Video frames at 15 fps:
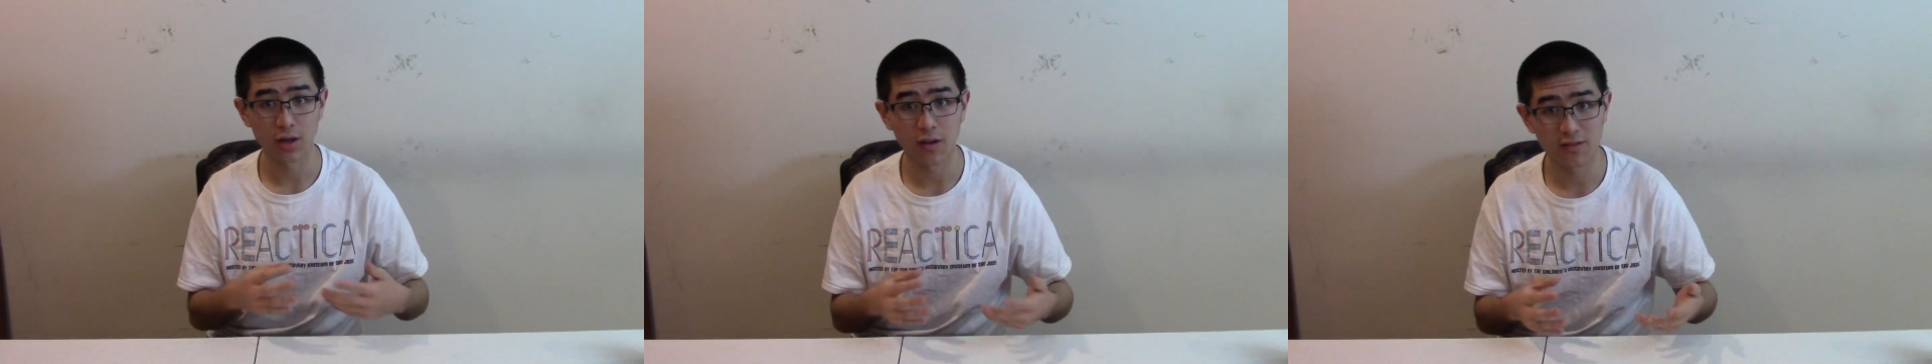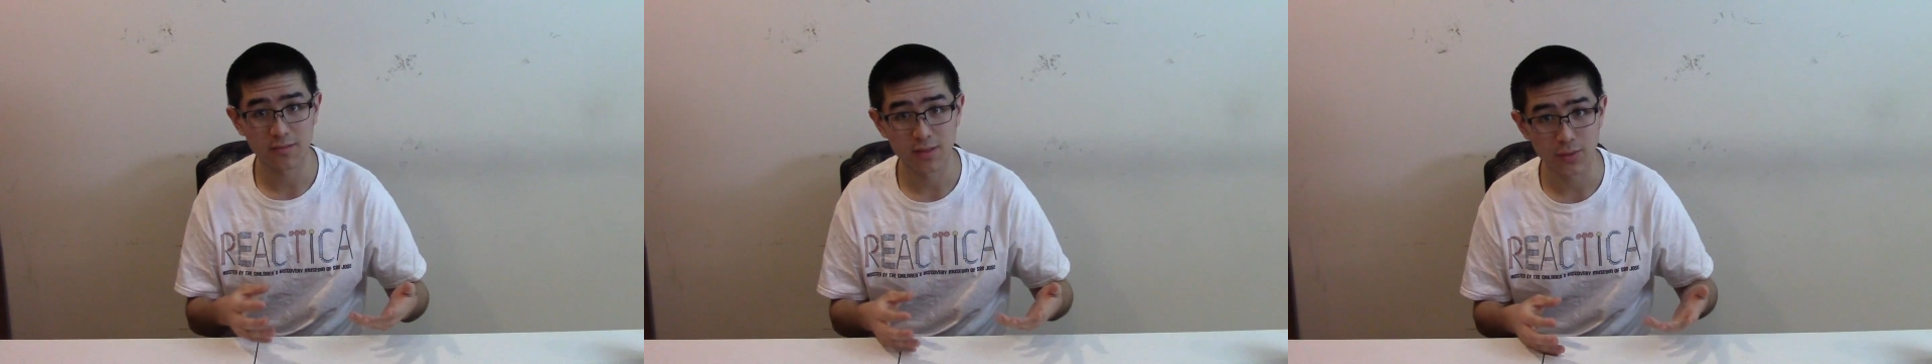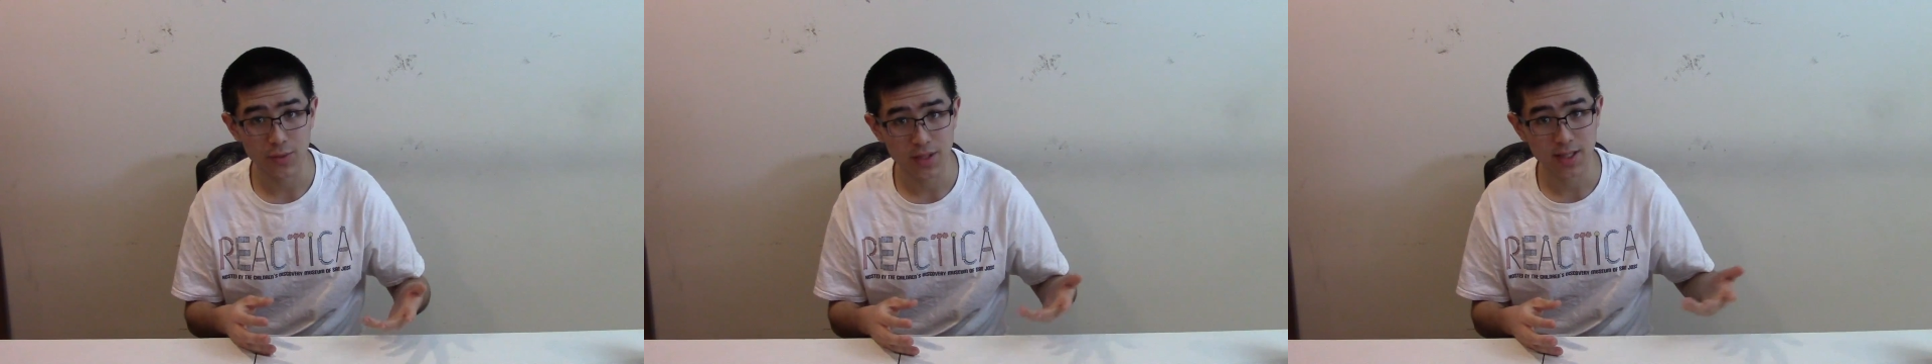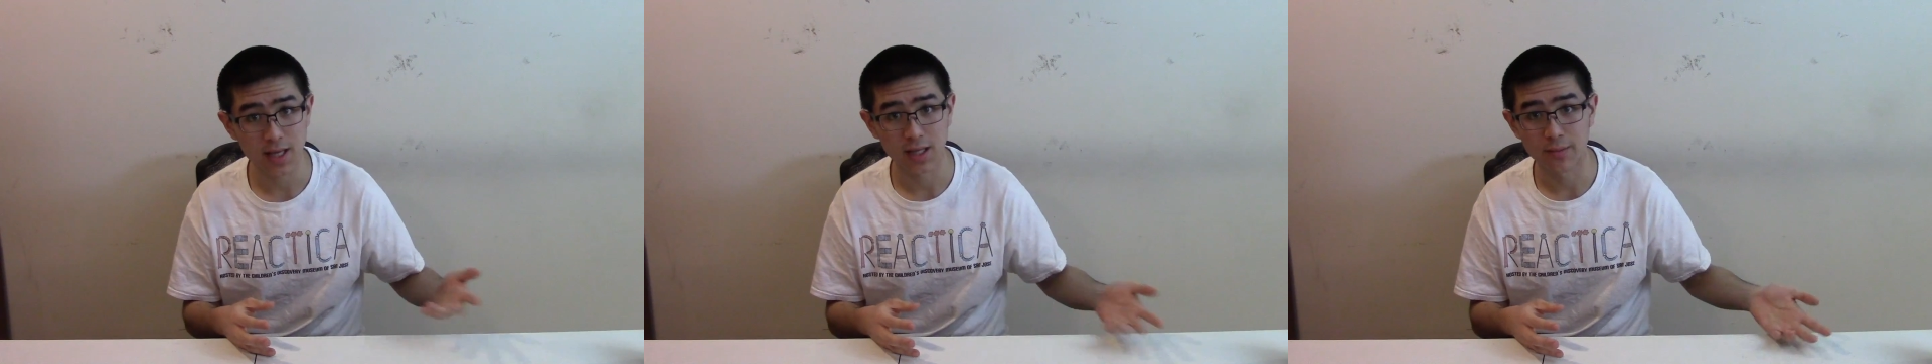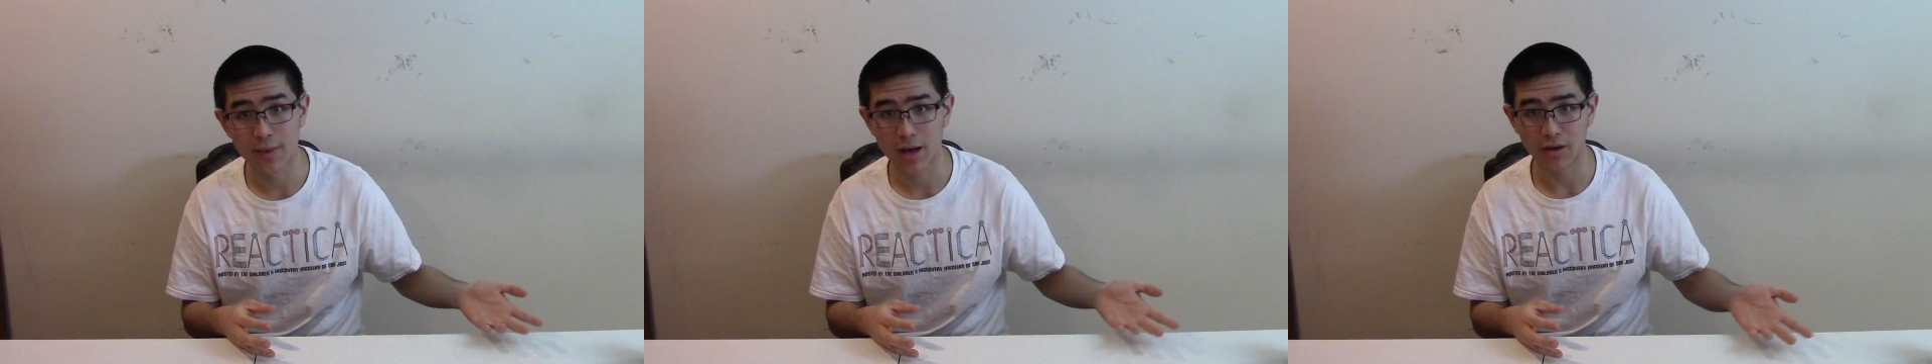often be
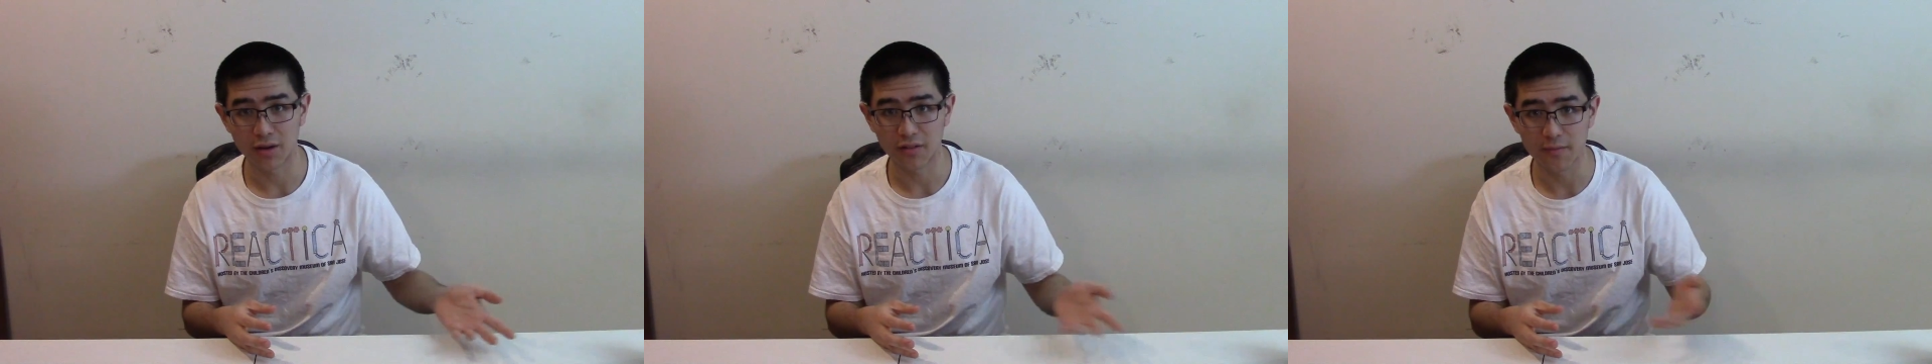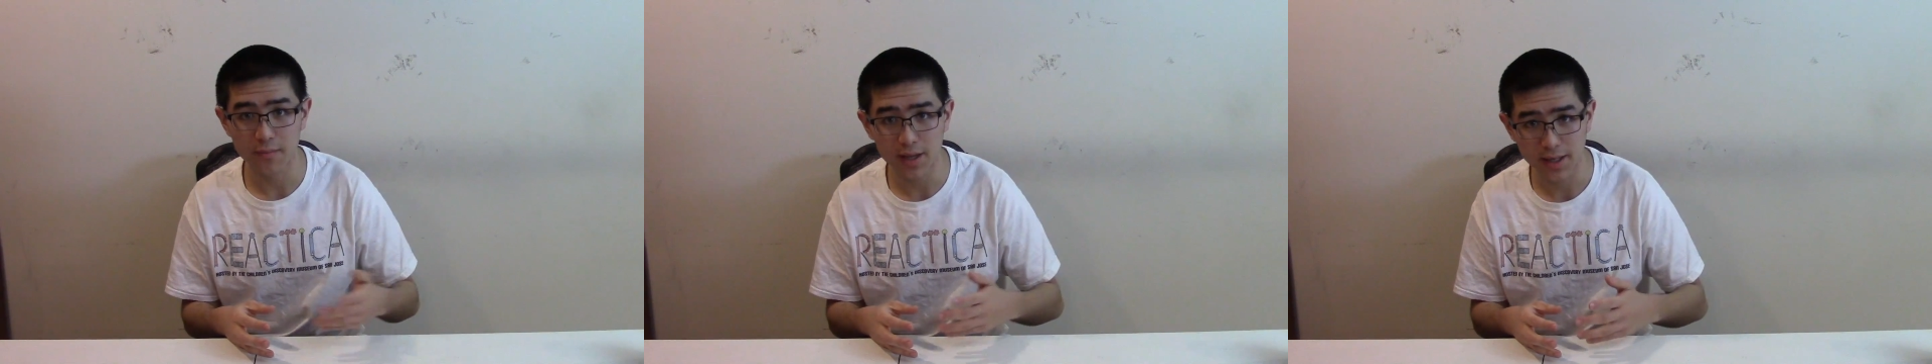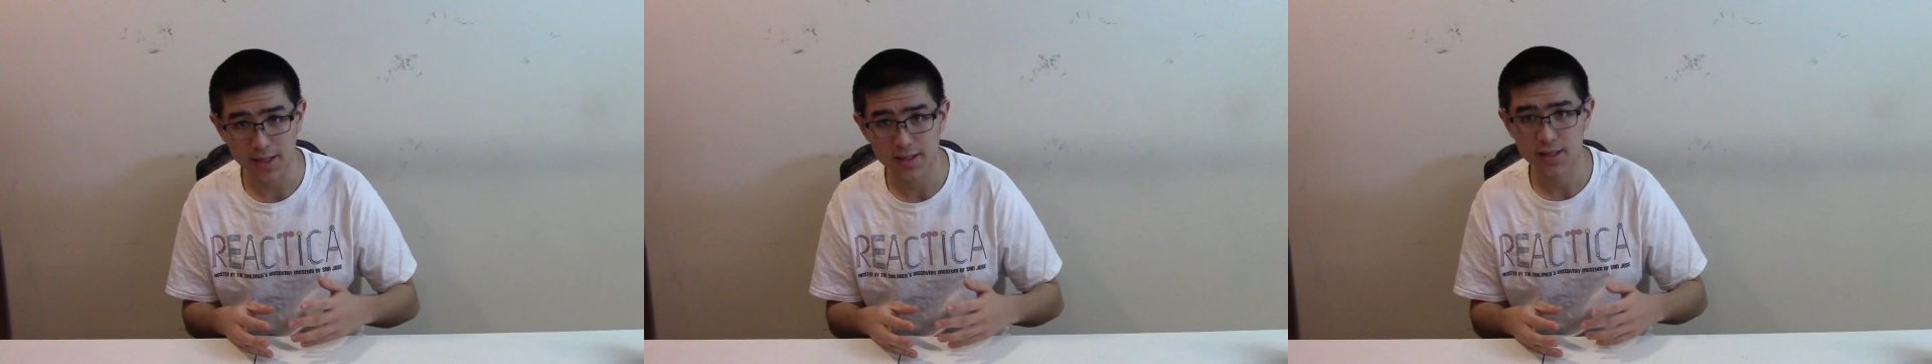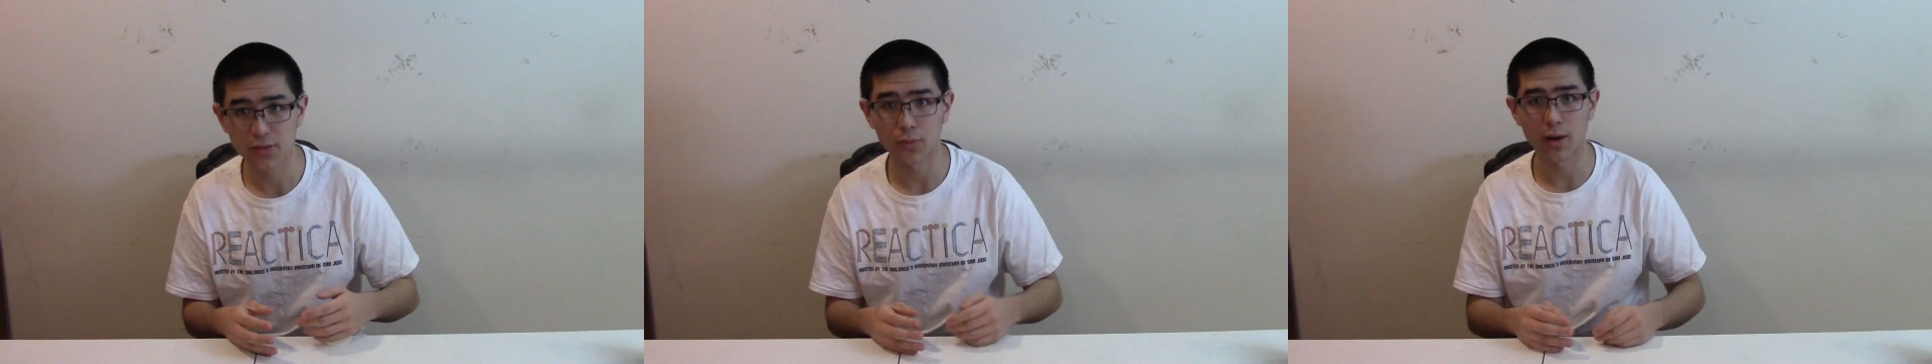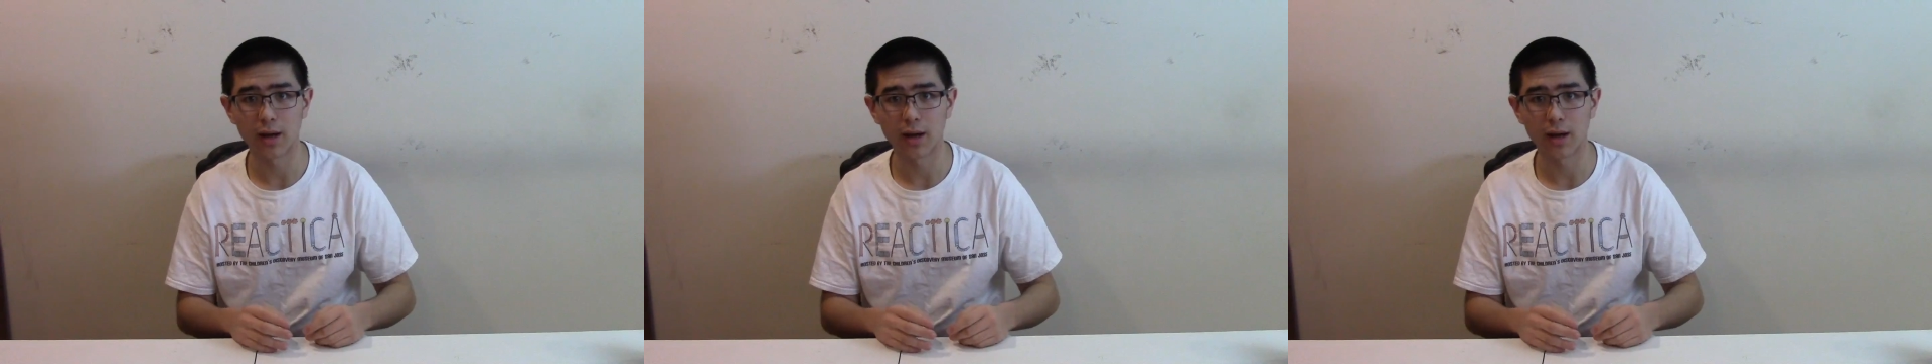reset in a matter of minutes,